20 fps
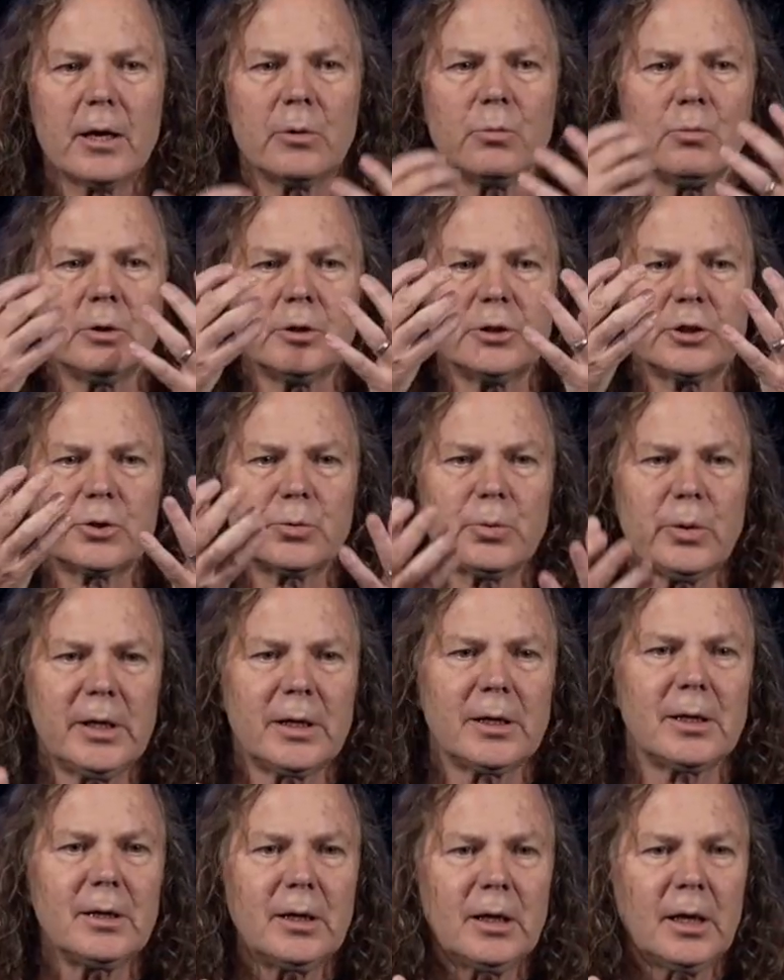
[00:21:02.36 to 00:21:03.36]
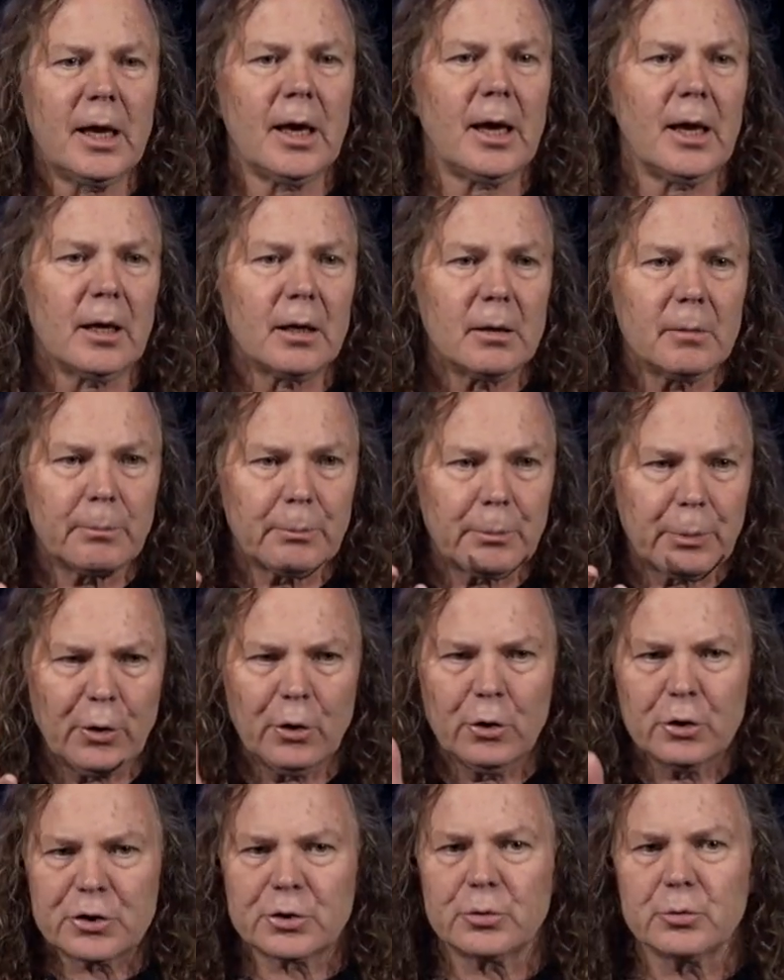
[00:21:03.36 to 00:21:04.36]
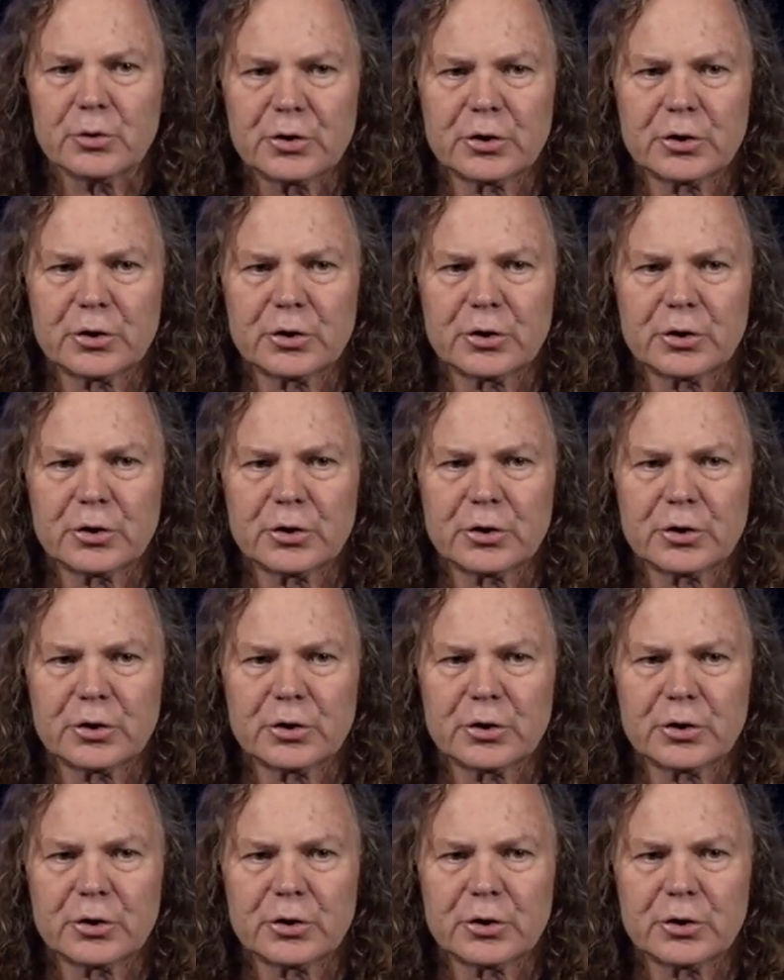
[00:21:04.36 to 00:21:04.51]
in which we can get personal